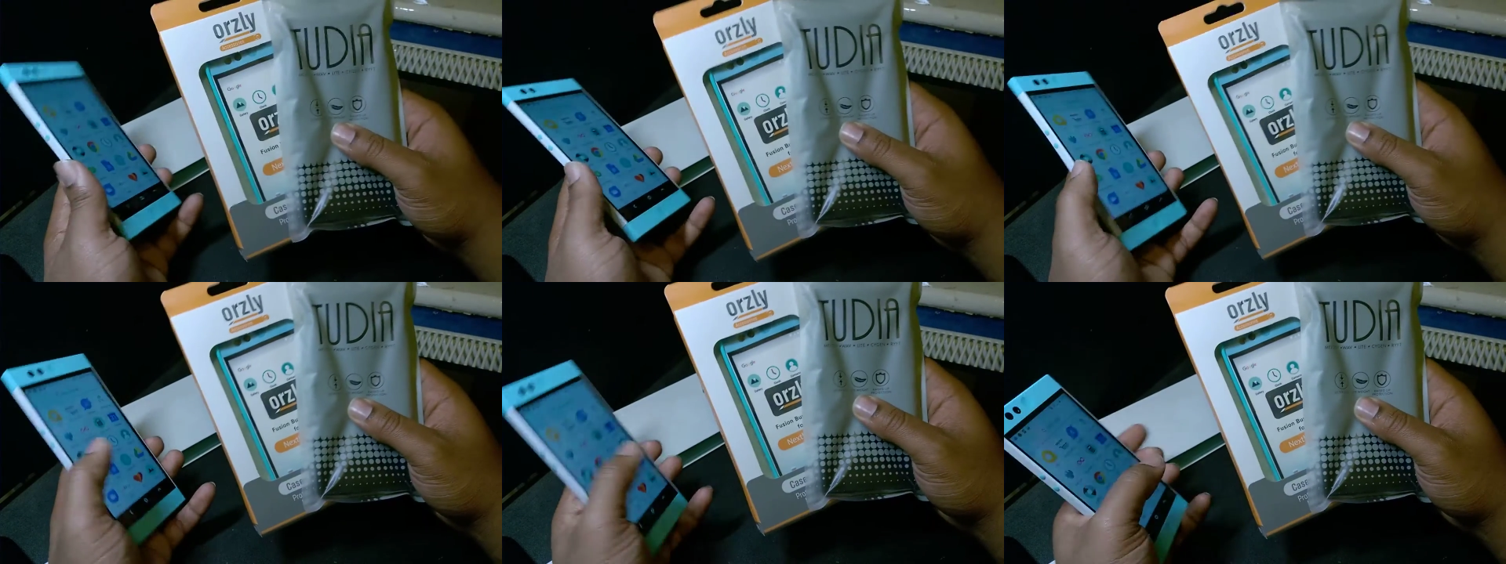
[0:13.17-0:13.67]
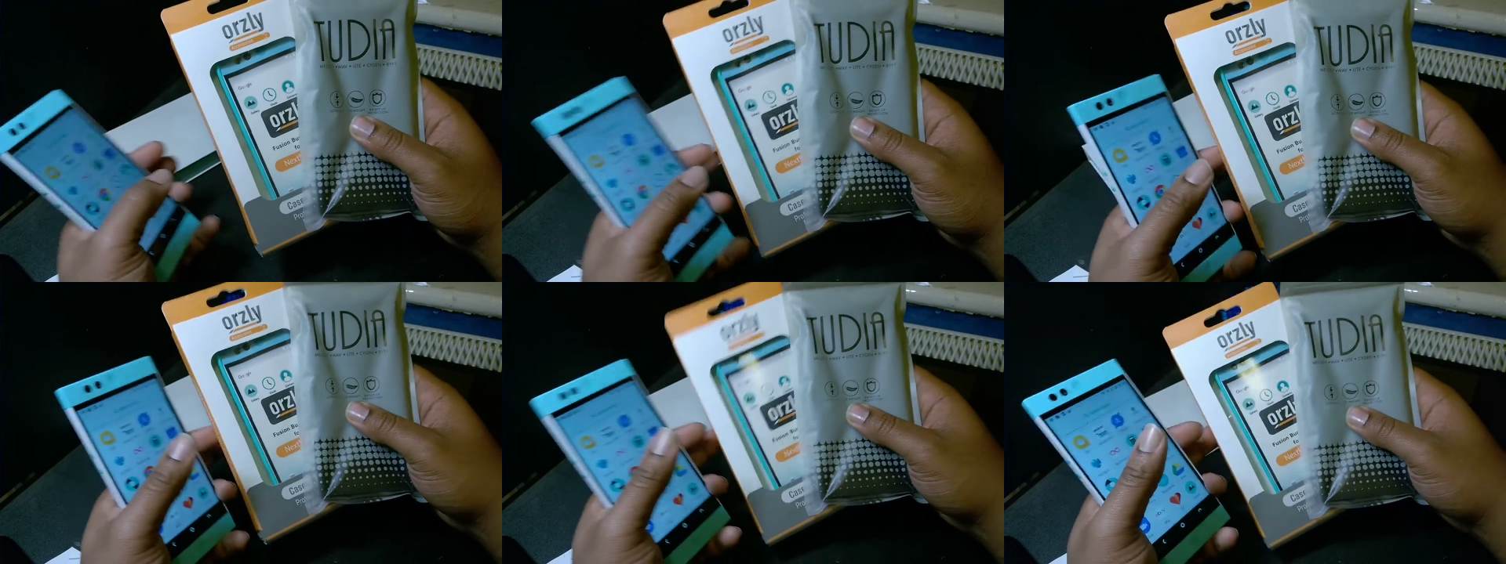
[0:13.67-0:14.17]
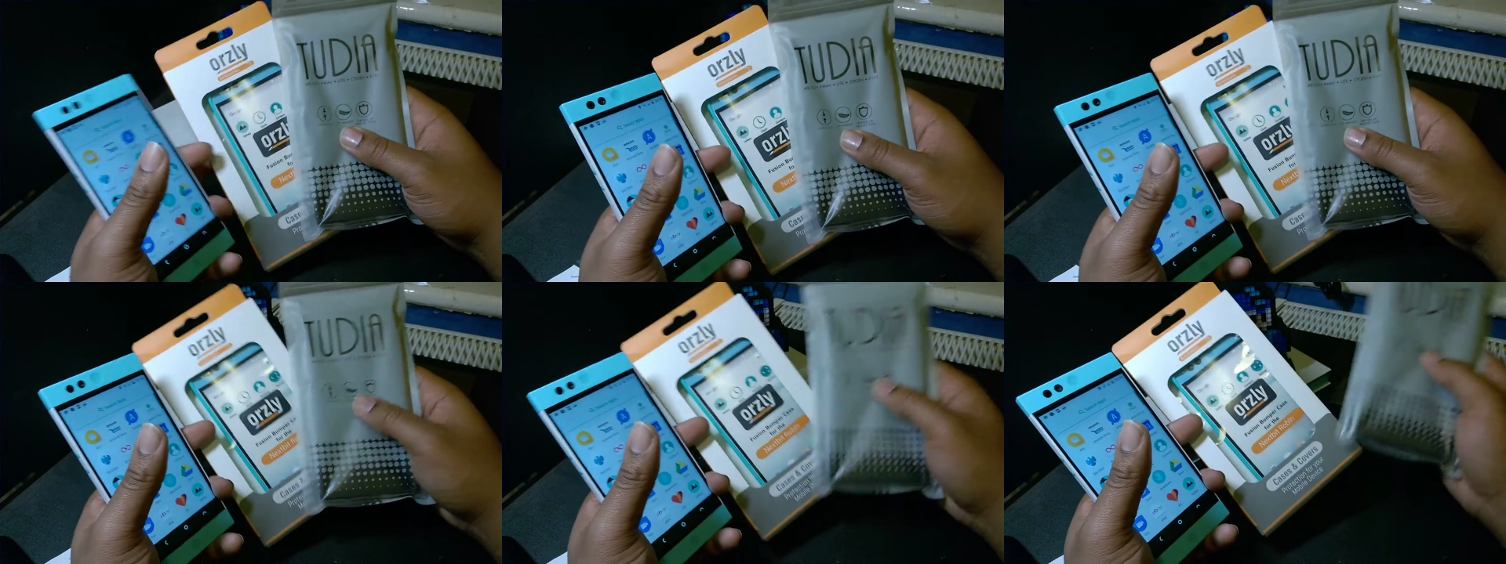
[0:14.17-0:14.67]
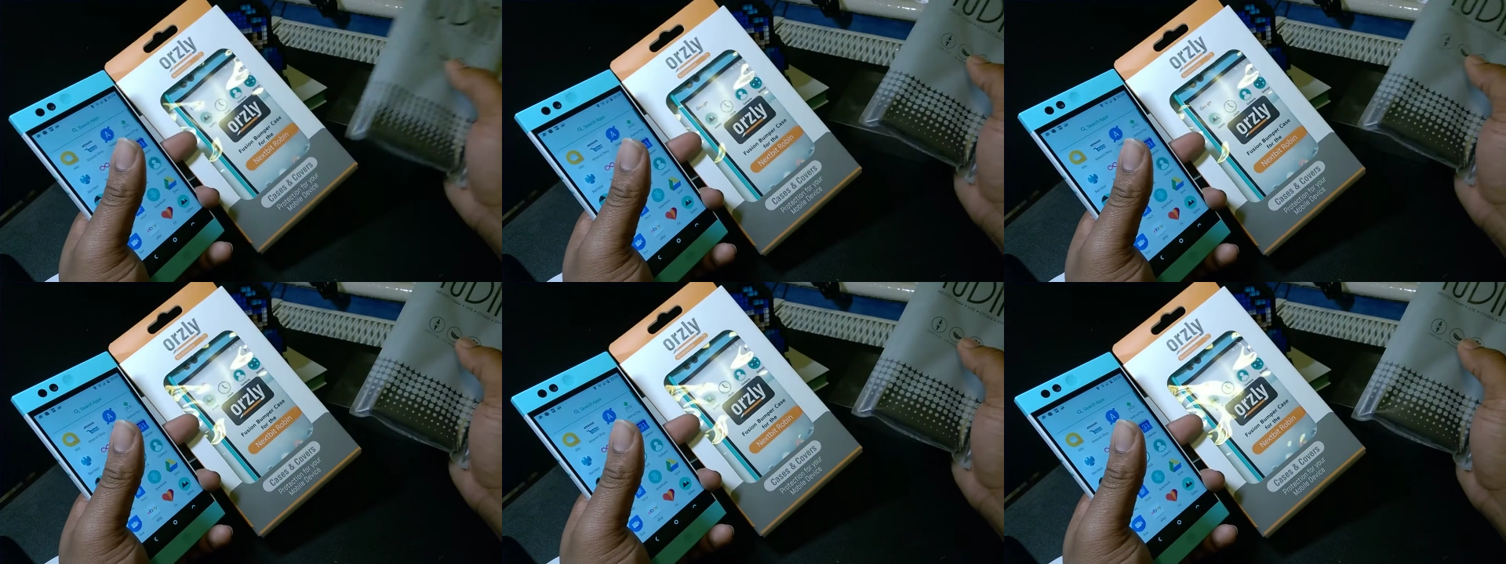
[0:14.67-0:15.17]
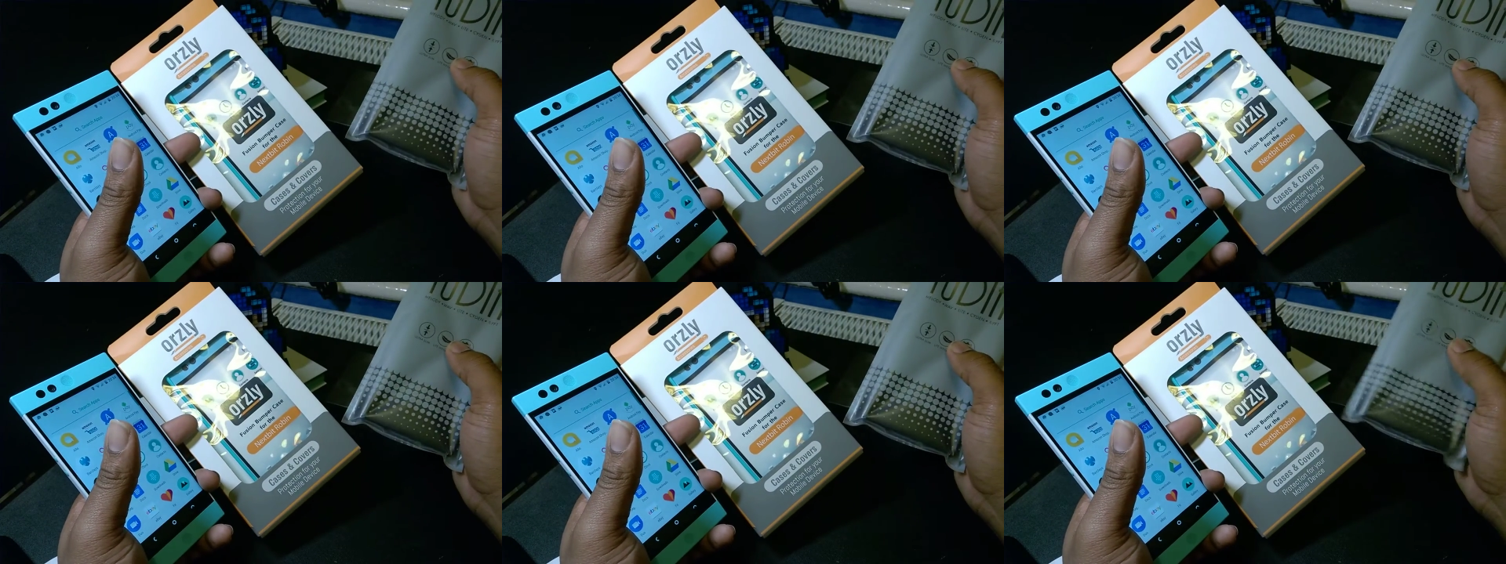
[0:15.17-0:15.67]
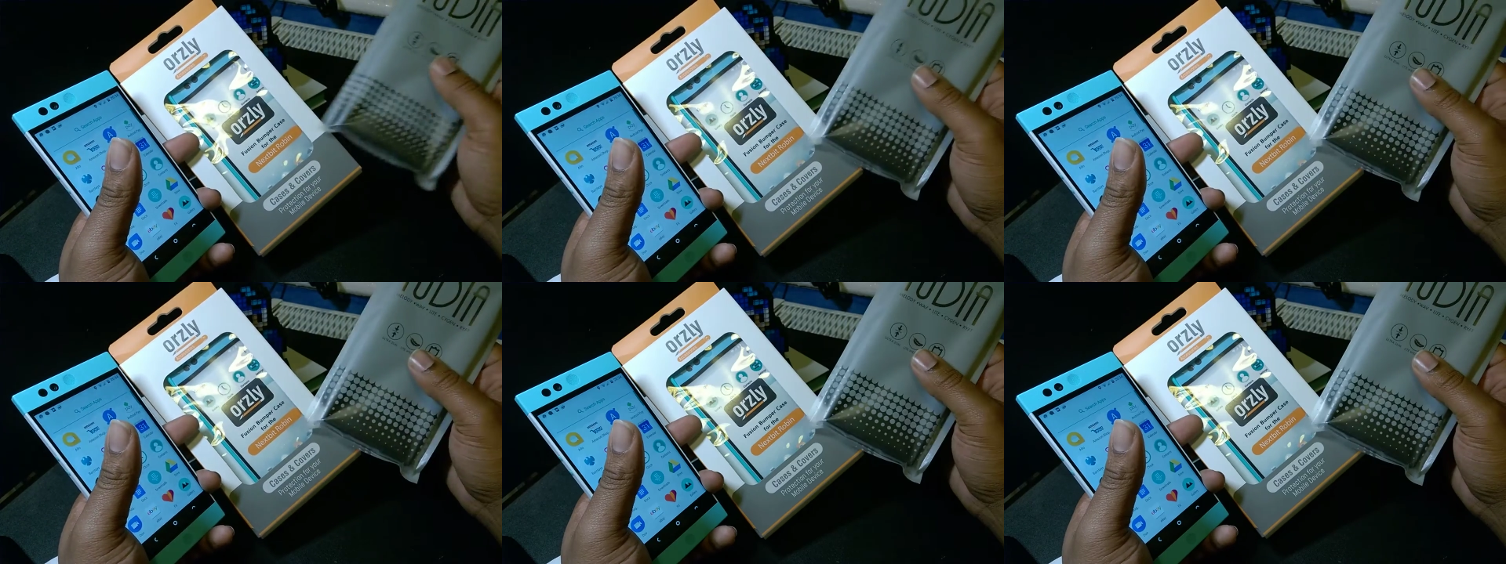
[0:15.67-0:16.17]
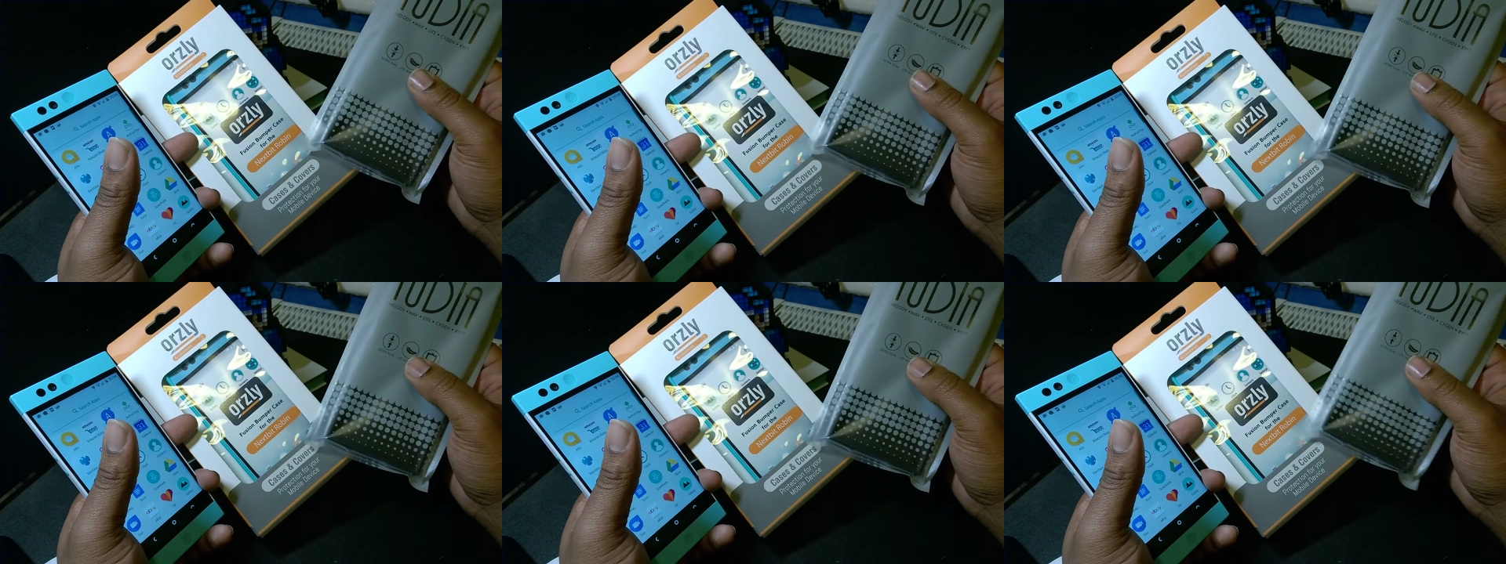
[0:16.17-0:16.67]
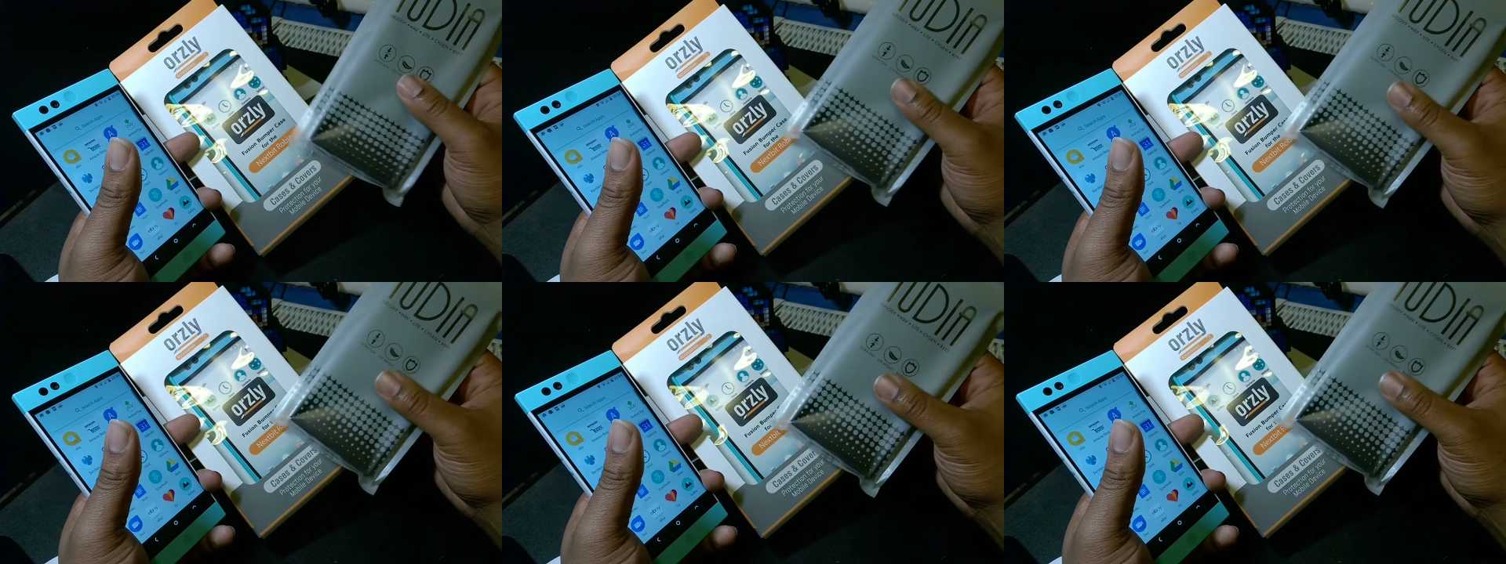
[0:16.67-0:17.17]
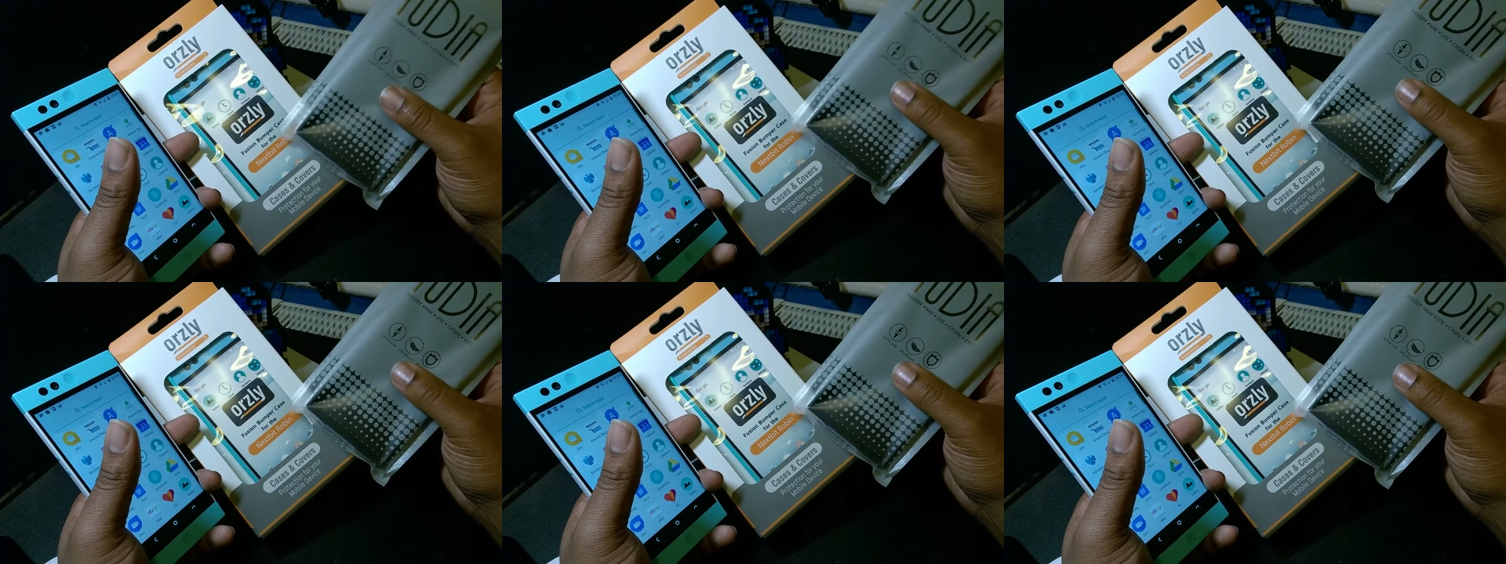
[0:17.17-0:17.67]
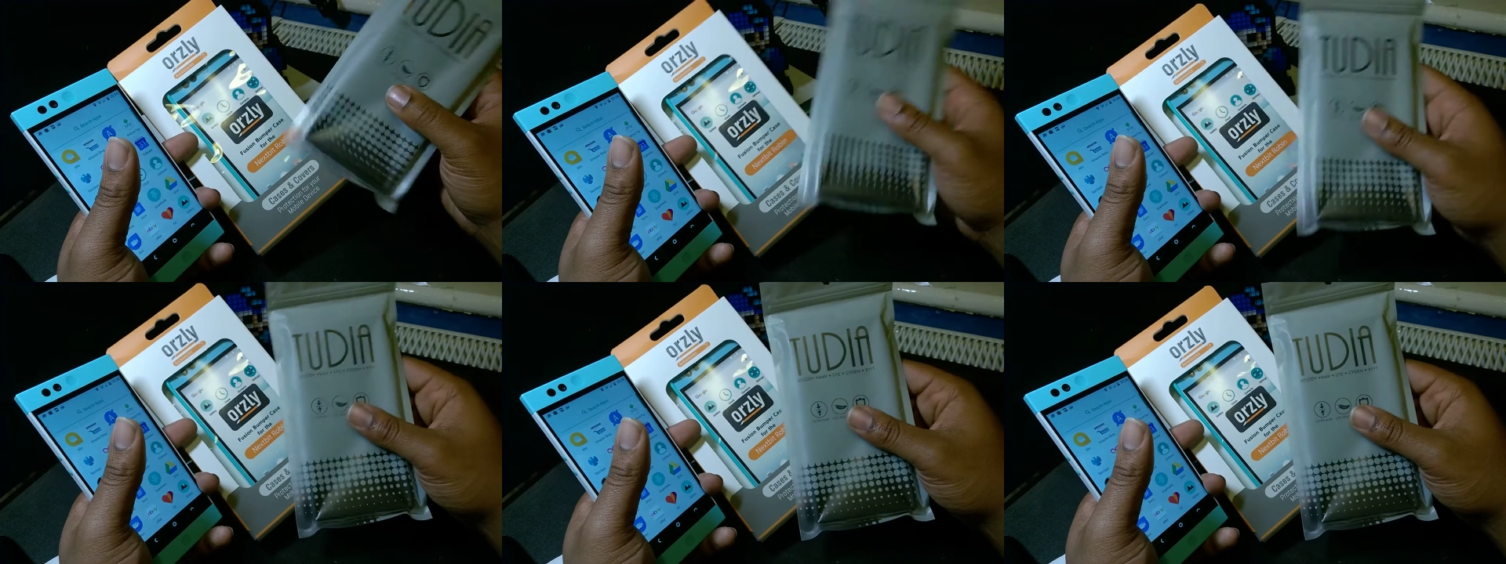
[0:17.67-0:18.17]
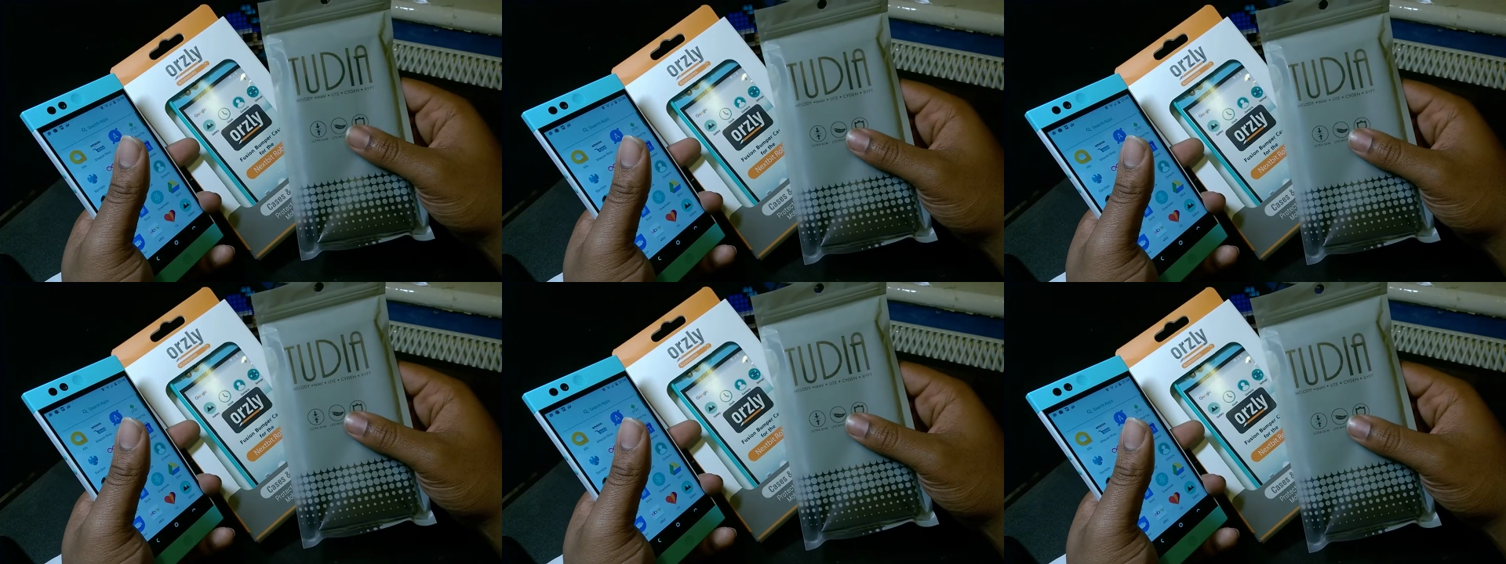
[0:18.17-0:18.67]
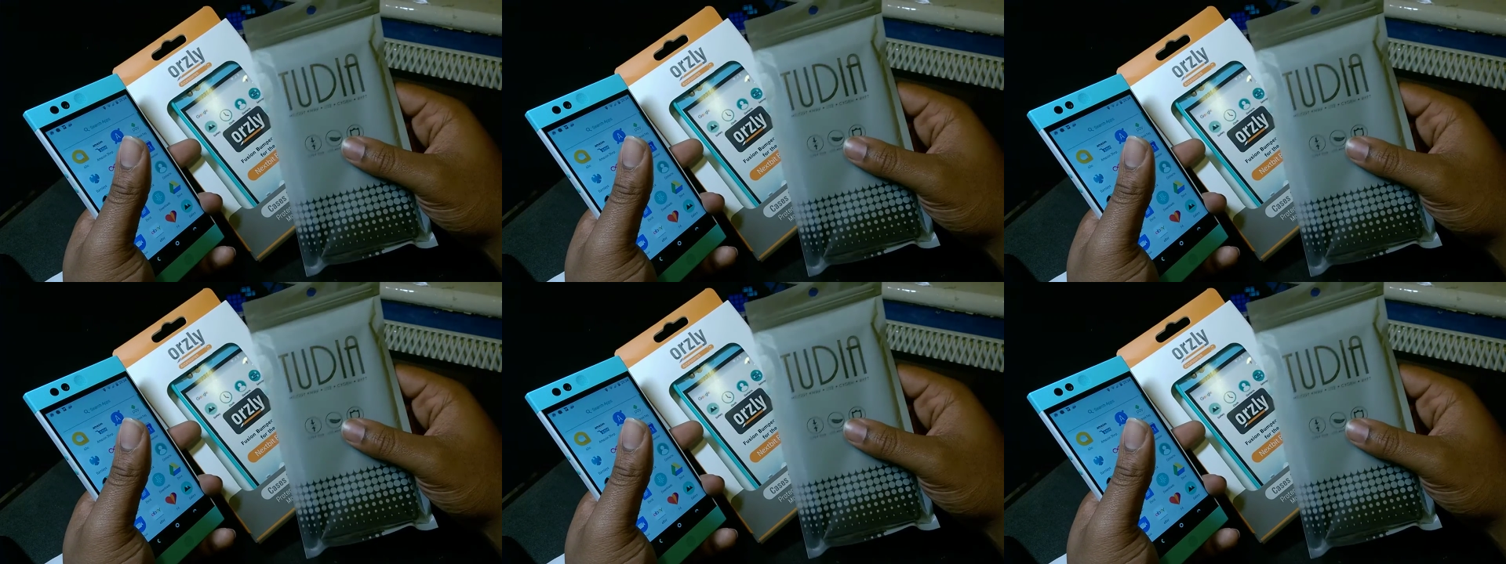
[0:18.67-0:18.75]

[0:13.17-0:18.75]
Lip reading: (no speaker visible)